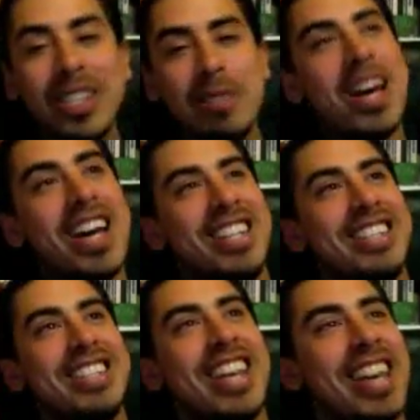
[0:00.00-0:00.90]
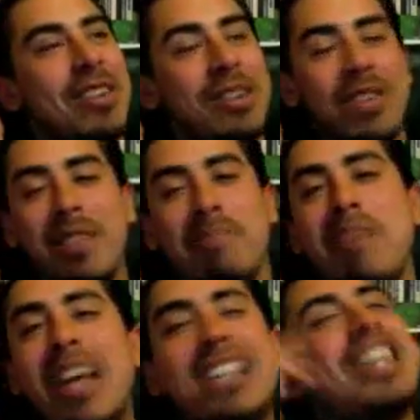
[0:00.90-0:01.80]
the best. Like he would have been the
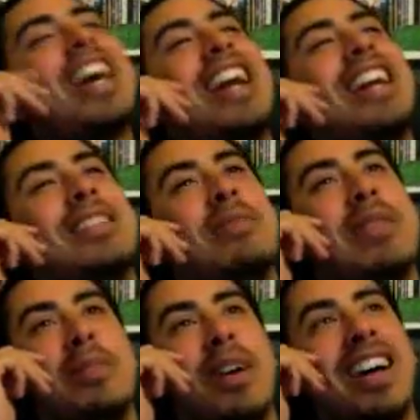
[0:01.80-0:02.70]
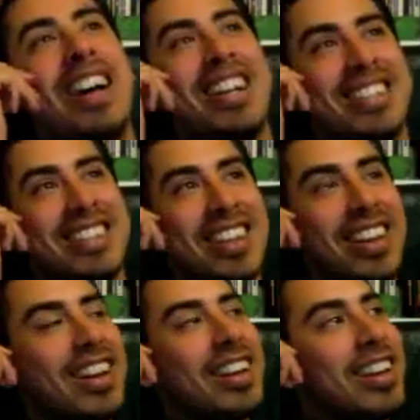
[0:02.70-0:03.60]
best candidate to be the boss.
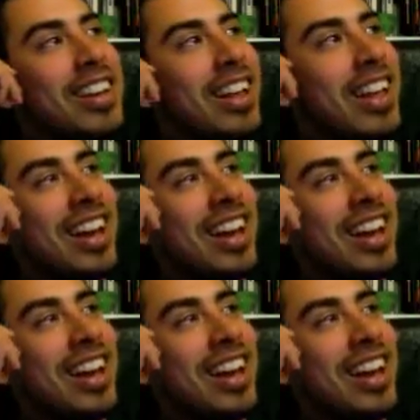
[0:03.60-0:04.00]
Like